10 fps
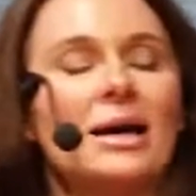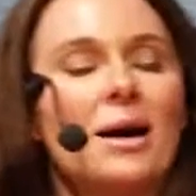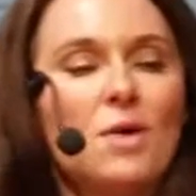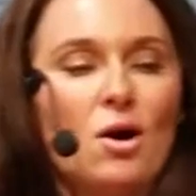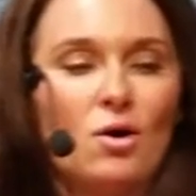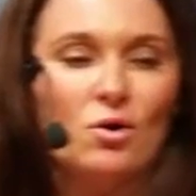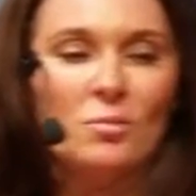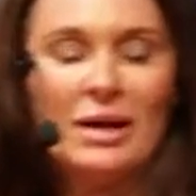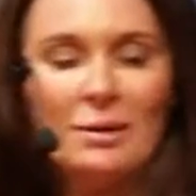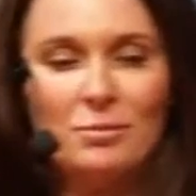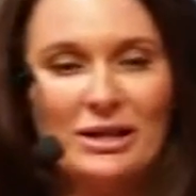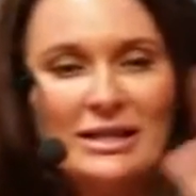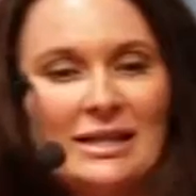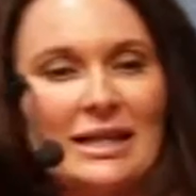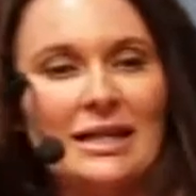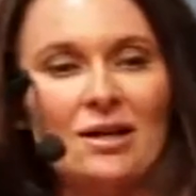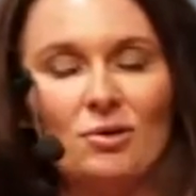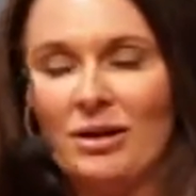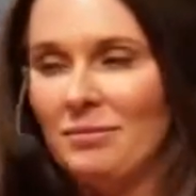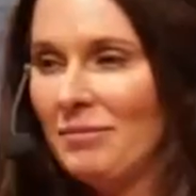I come home and I put a sticky
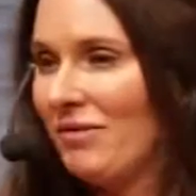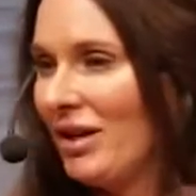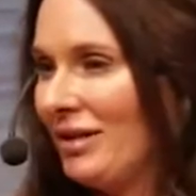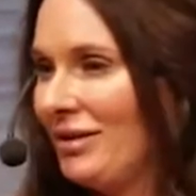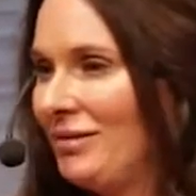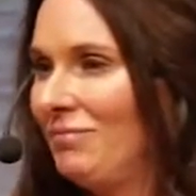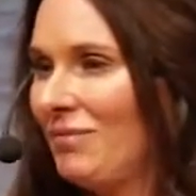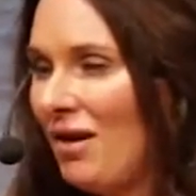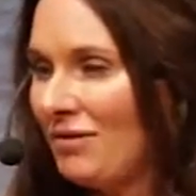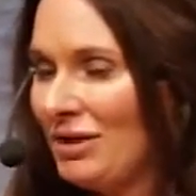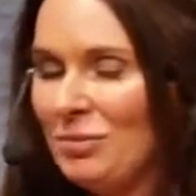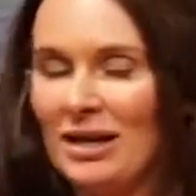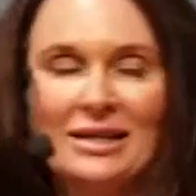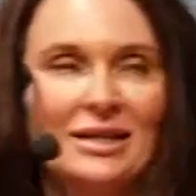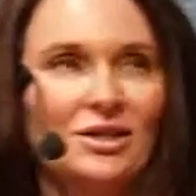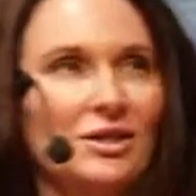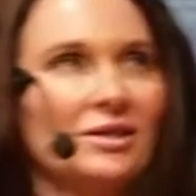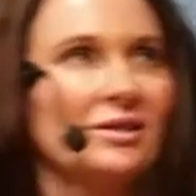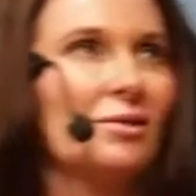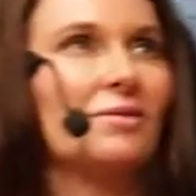note. I've got an office supply
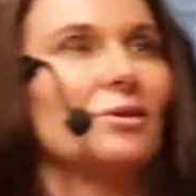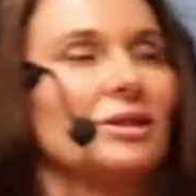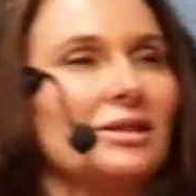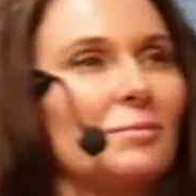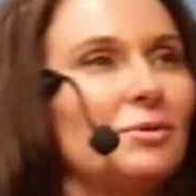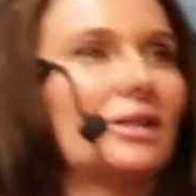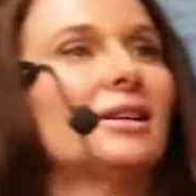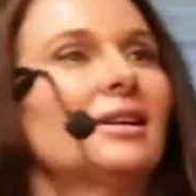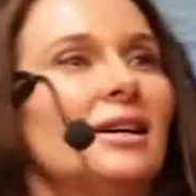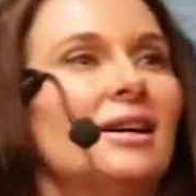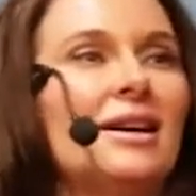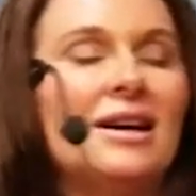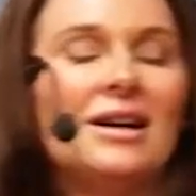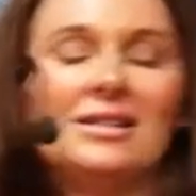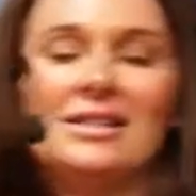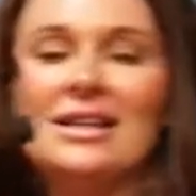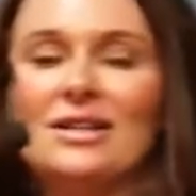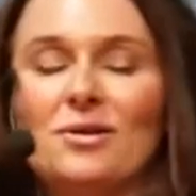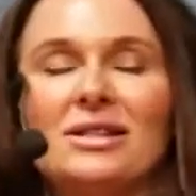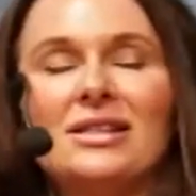addiction, so of course I put a
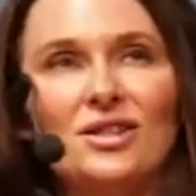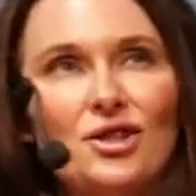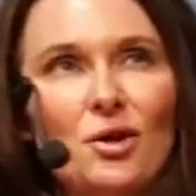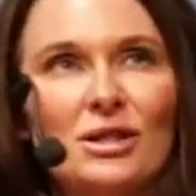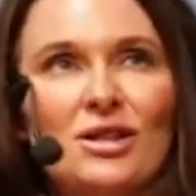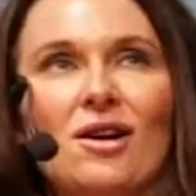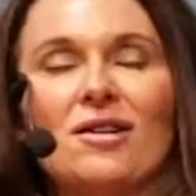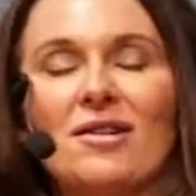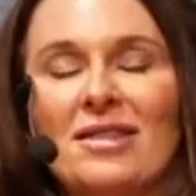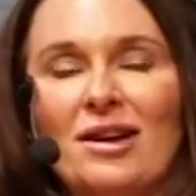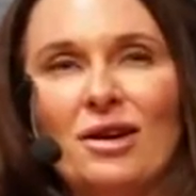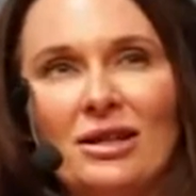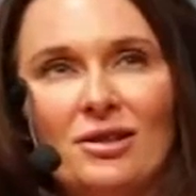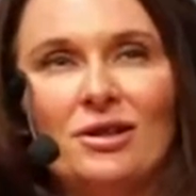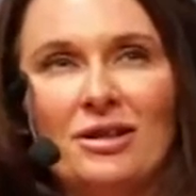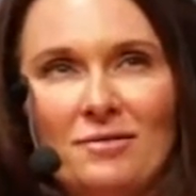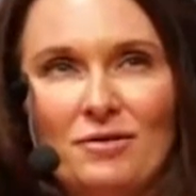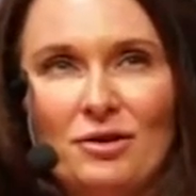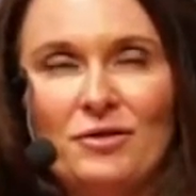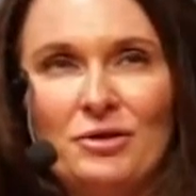sticky note that says yoga talk on there and look at it
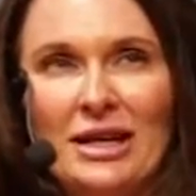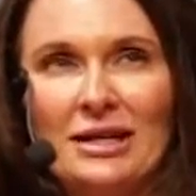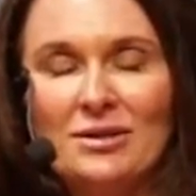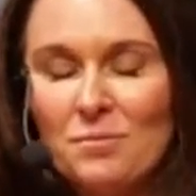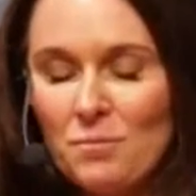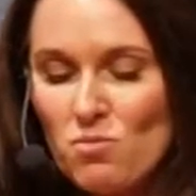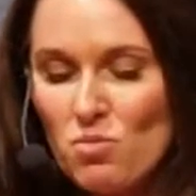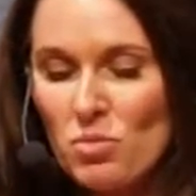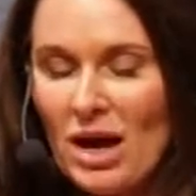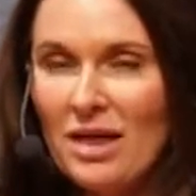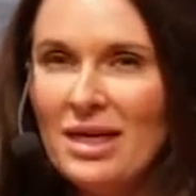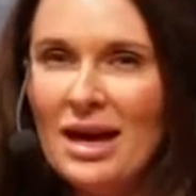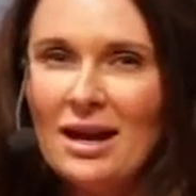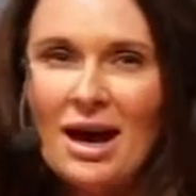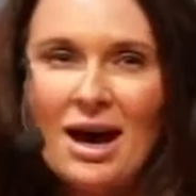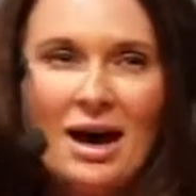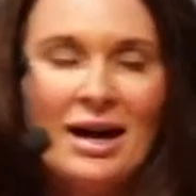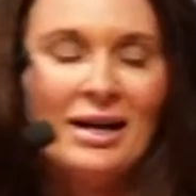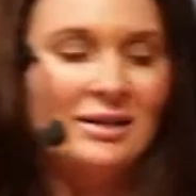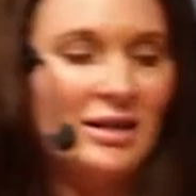for a few days. And then
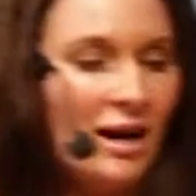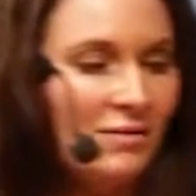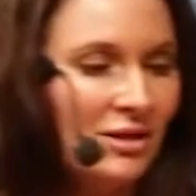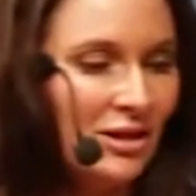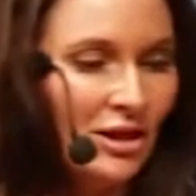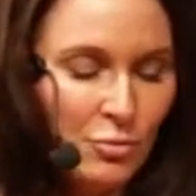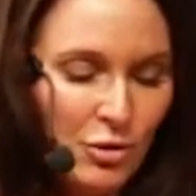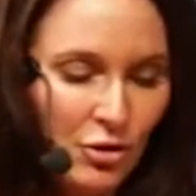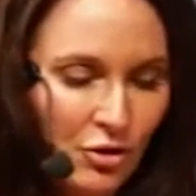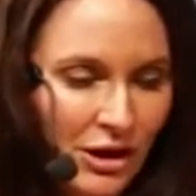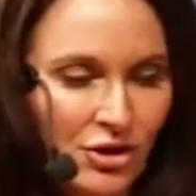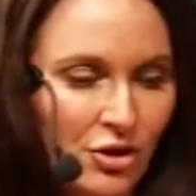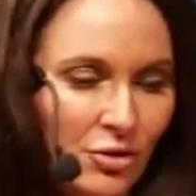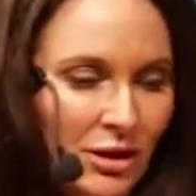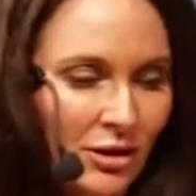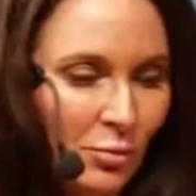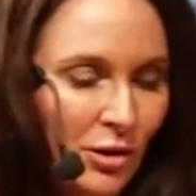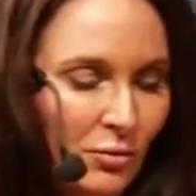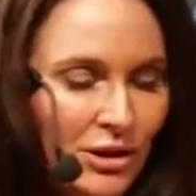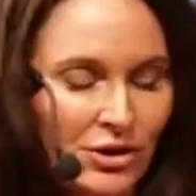I dive into the computer and I start doing a little
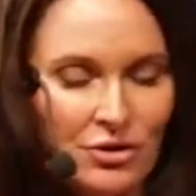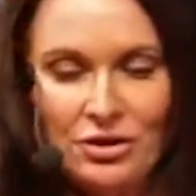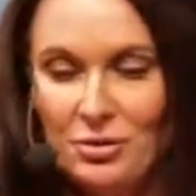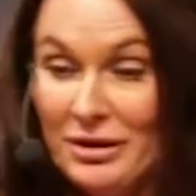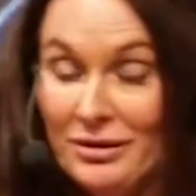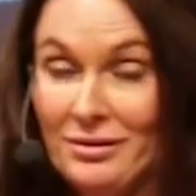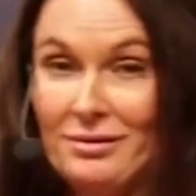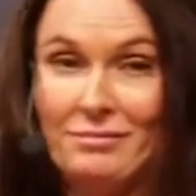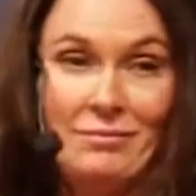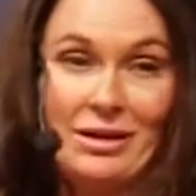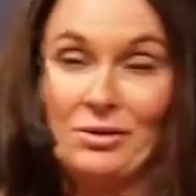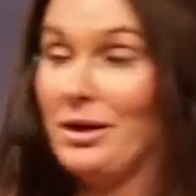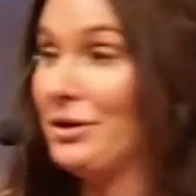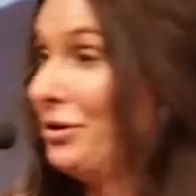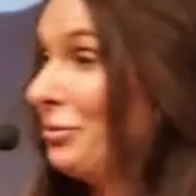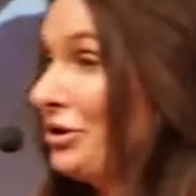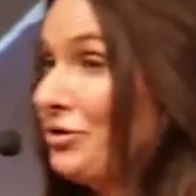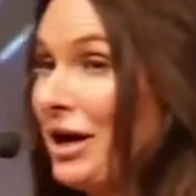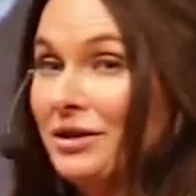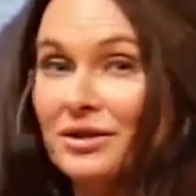bit of research because that's what I do. I'm a
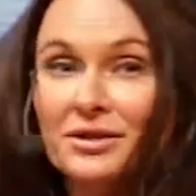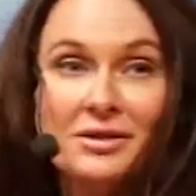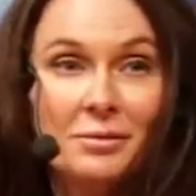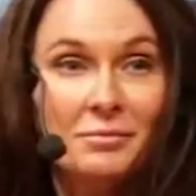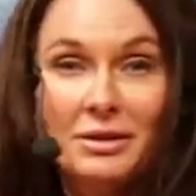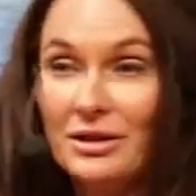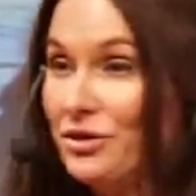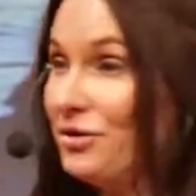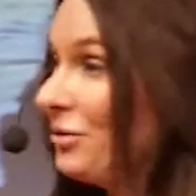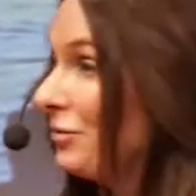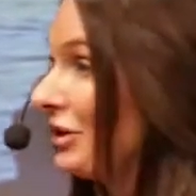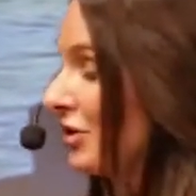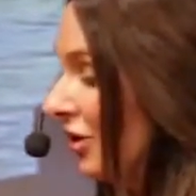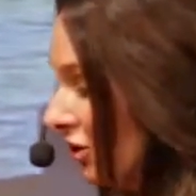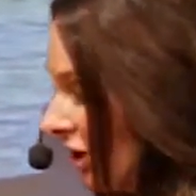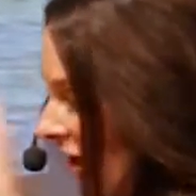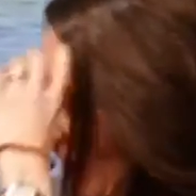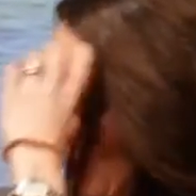strategist. Let's do some research.